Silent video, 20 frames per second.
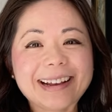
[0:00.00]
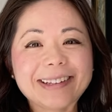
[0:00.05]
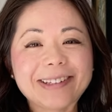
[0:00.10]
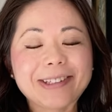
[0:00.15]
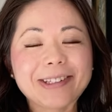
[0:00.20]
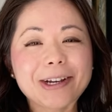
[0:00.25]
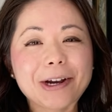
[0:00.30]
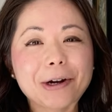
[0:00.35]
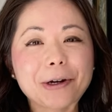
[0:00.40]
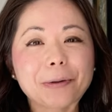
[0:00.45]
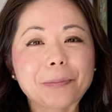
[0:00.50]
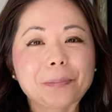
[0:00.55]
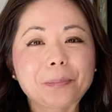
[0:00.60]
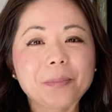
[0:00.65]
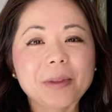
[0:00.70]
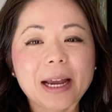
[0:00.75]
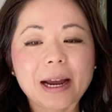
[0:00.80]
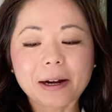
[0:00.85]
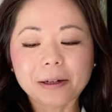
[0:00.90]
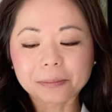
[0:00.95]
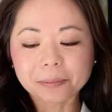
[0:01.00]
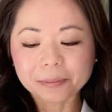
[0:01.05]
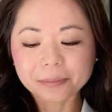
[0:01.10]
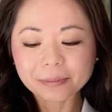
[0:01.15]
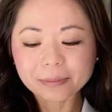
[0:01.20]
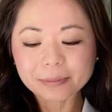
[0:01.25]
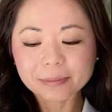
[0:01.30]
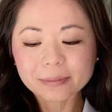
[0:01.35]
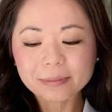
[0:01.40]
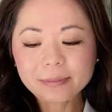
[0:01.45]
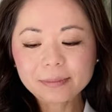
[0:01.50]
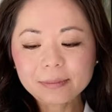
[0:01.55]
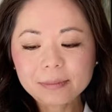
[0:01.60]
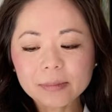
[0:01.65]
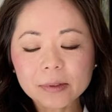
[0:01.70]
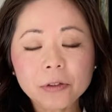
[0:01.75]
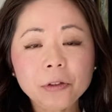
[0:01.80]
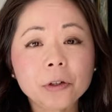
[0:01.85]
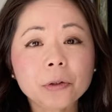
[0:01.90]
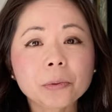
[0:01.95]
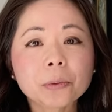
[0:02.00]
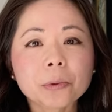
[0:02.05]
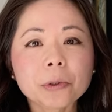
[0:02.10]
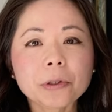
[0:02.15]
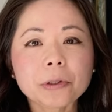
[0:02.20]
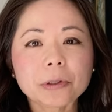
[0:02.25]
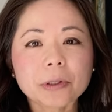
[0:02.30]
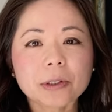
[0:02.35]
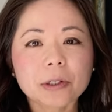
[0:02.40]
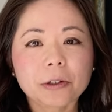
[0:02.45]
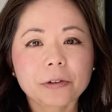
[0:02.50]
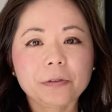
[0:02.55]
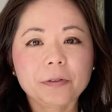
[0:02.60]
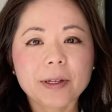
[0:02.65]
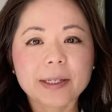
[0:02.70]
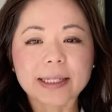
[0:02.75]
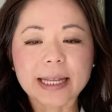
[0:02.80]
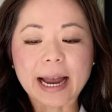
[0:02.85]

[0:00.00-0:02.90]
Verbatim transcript: So now your root surface